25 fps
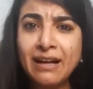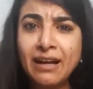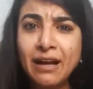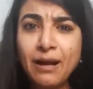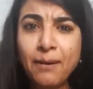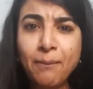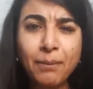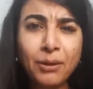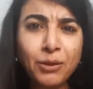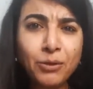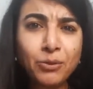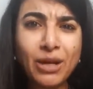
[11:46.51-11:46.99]

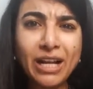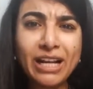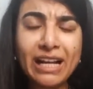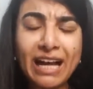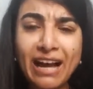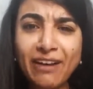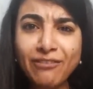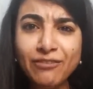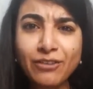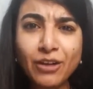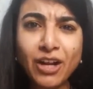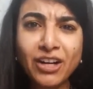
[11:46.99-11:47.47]
But well,
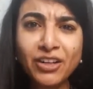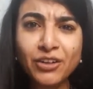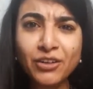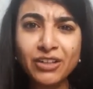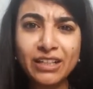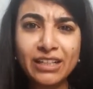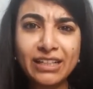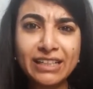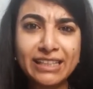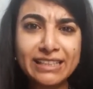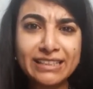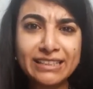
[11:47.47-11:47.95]
I've not
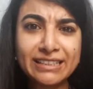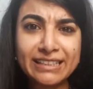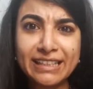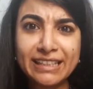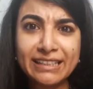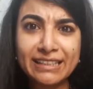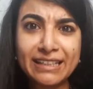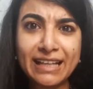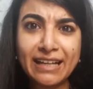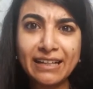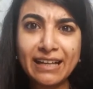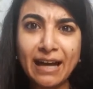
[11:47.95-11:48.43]
really
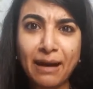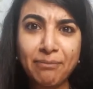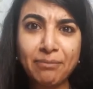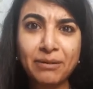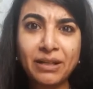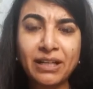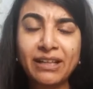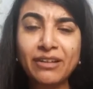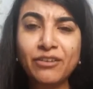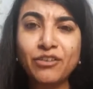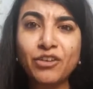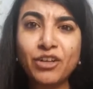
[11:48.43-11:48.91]
seen that
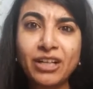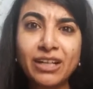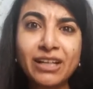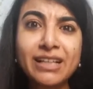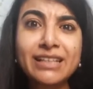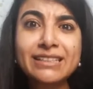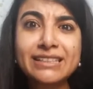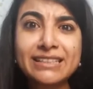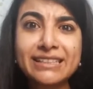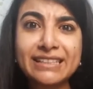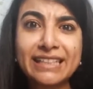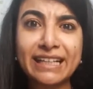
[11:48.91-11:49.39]
happening in real
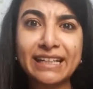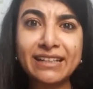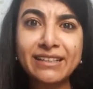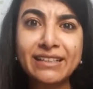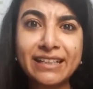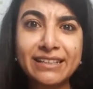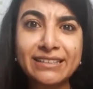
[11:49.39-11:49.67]
estate.